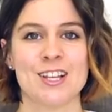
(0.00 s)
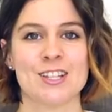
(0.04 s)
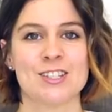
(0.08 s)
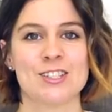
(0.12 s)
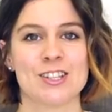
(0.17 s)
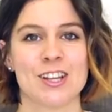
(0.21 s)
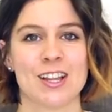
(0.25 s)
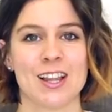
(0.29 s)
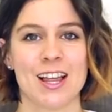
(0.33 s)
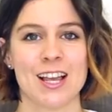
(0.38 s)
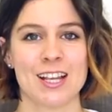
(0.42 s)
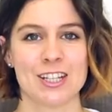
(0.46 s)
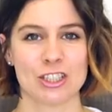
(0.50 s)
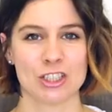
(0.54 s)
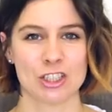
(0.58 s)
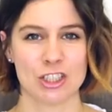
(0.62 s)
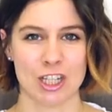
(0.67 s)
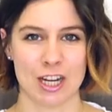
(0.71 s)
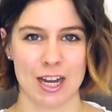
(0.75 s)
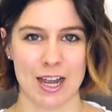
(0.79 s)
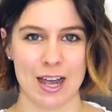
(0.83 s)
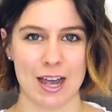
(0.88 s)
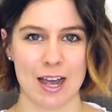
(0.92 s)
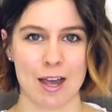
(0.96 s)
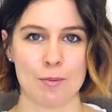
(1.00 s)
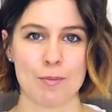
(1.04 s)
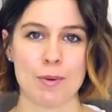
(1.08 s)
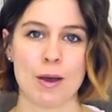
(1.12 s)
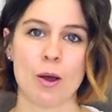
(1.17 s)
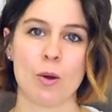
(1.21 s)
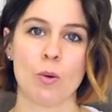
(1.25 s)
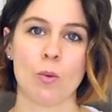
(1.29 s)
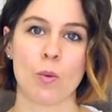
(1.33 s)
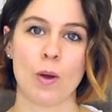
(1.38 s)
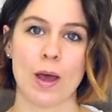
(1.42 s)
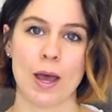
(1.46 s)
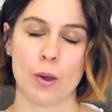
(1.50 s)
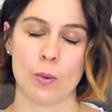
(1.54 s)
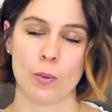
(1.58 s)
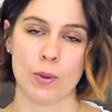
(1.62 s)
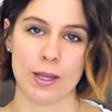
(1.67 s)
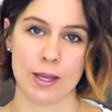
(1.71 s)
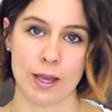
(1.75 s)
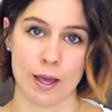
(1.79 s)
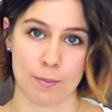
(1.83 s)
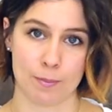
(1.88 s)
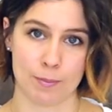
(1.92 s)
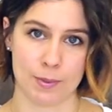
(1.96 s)
So let's chat about where we
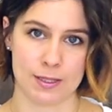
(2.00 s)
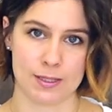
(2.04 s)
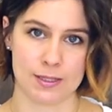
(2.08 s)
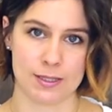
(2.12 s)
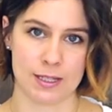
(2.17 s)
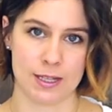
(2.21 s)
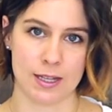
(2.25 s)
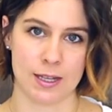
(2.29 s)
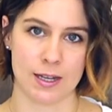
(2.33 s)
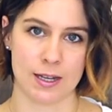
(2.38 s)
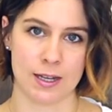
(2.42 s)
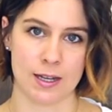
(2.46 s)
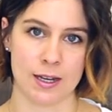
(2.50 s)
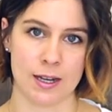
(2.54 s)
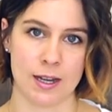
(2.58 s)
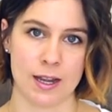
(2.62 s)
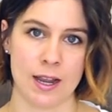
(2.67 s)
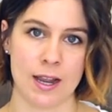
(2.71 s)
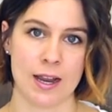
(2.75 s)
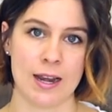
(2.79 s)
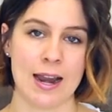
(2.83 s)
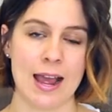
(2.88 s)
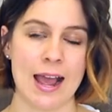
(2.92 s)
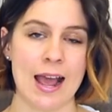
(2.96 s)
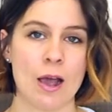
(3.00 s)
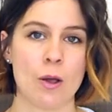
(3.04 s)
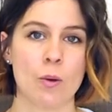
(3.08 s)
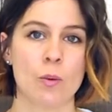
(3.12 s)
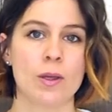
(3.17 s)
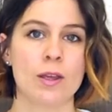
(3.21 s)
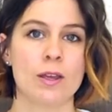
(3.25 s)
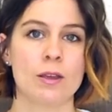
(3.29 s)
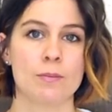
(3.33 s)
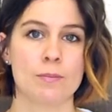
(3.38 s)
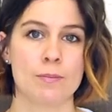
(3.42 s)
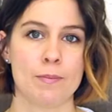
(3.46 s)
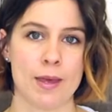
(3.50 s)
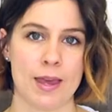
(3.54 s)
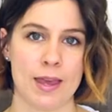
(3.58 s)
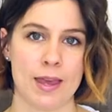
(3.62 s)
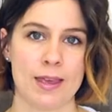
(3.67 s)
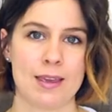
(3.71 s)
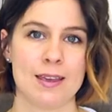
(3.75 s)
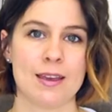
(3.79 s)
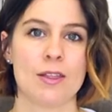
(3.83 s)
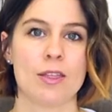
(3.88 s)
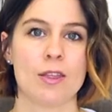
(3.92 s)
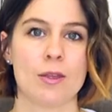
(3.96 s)
can be seen and how we can
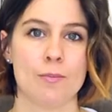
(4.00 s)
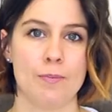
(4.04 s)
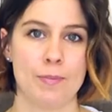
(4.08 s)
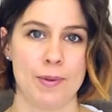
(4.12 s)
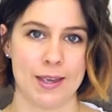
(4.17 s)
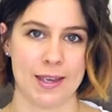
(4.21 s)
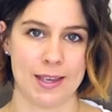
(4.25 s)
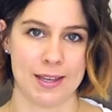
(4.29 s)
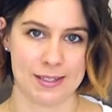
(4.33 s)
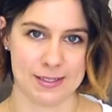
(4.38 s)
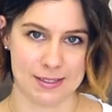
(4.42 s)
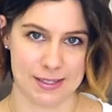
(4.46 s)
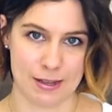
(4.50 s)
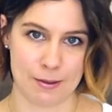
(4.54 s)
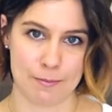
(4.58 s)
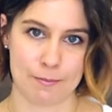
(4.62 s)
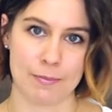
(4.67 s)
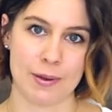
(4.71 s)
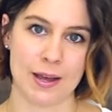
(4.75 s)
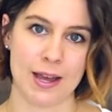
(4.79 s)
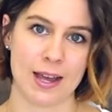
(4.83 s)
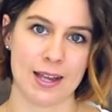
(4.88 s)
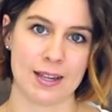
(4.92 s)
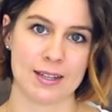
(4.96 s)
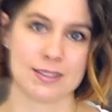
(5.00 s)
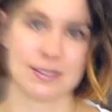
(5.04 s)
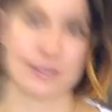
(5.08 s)
make the biggest impact.